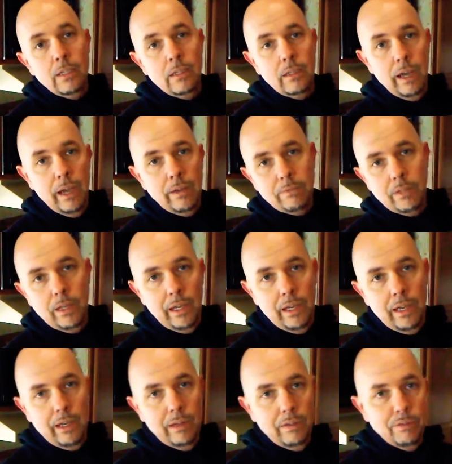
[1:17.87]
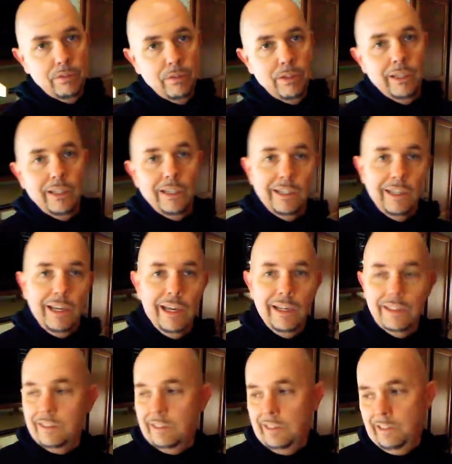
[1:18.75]
you have to have
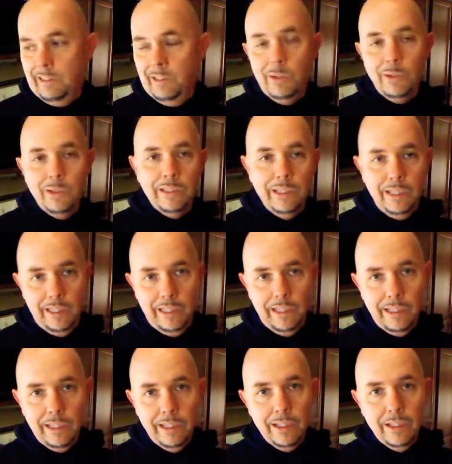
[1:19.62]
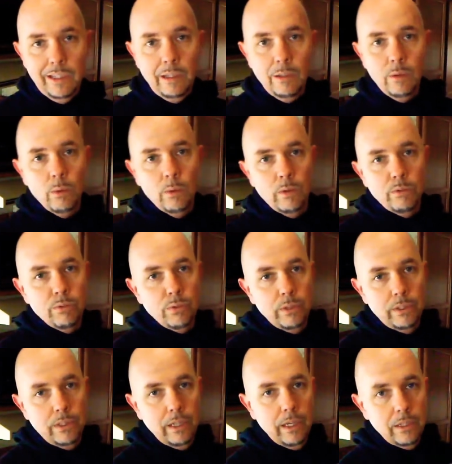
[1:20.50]
gas in your tank in order
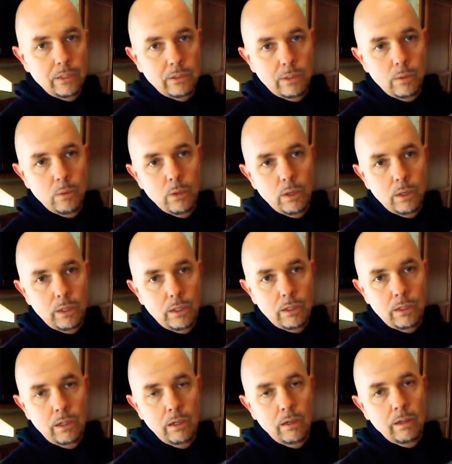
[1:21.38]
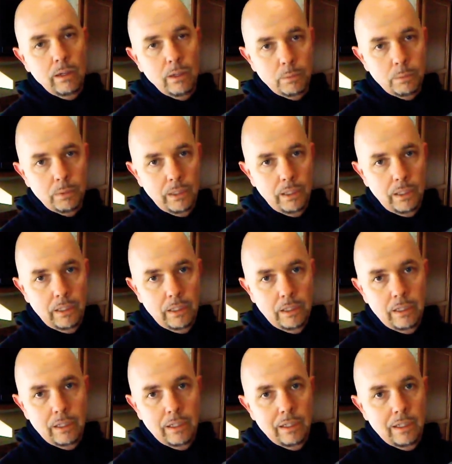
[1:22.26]
for it to actually work on LP.
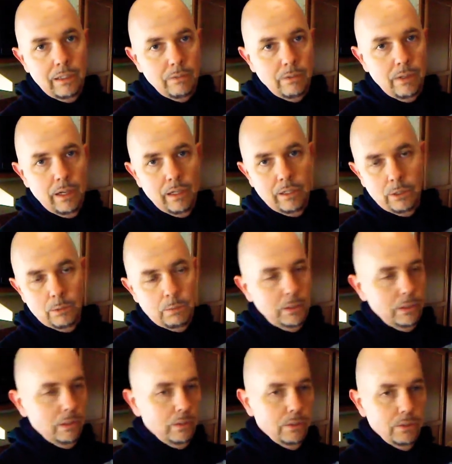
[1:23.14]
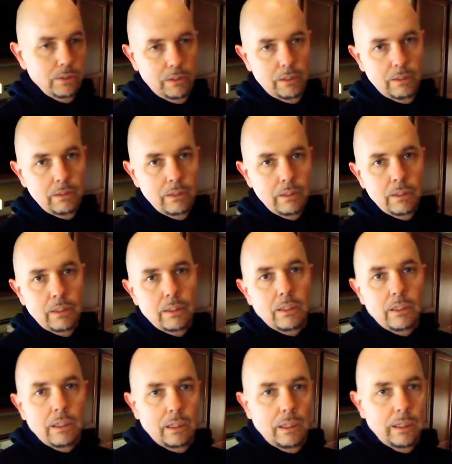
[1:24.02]
If not, you'll be using
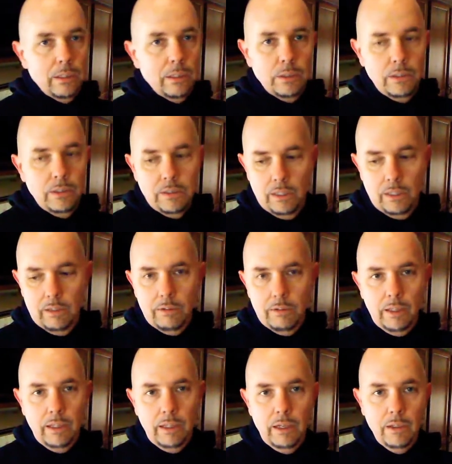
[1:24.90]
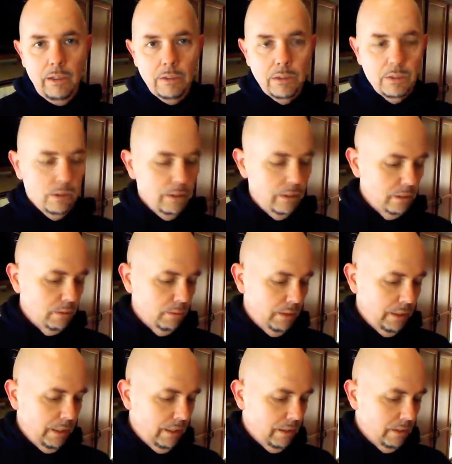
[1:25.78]
electricity and everything else. So this
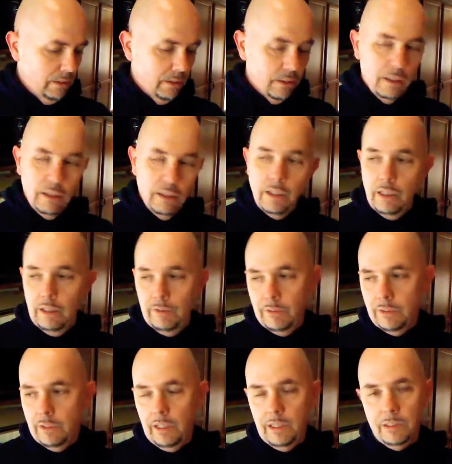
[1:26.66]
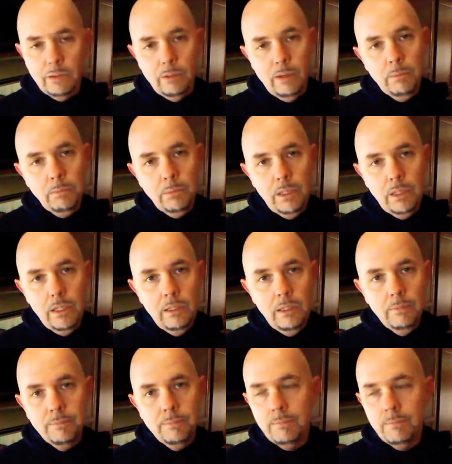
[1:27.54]
one here is if your tanks are empty